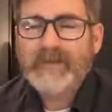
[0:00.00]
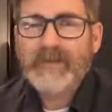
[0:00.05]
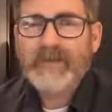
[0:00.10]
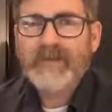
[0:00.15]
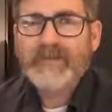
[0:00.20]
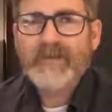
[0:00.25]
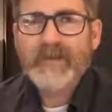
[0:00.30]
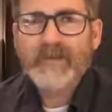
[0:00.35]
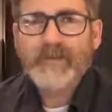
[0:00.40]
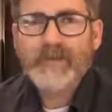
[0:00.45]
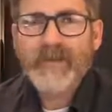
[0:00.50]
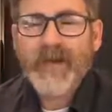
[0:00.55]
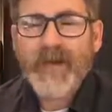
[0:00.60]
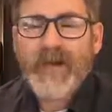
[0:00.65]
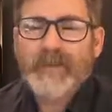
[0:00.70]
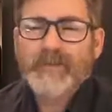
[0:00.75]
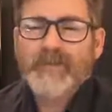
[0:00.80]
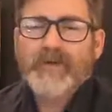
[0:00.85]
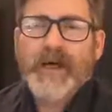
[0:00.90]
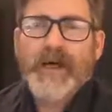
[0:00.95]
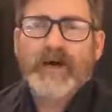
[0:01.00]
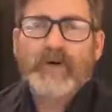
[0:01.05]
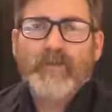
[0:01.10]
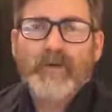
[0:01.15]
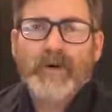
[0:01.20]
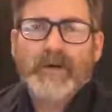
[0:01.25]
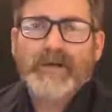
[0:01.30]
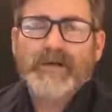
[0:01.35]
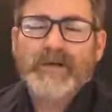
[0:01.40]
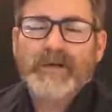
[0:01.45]
You know, sometimes I
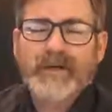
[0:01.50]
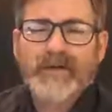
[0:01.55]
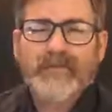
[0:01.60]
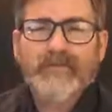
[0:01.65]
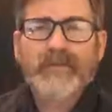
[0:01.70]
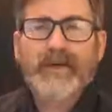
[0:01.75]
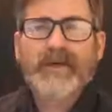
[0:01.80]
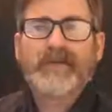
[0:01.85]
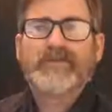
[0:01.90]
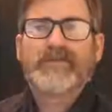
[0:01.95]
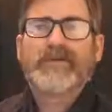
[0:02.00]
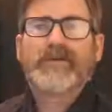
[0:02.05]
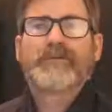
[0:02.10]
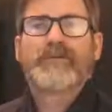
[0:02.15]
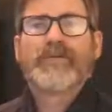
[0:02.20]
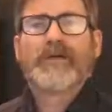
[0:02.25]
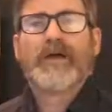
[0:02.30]
wonder if President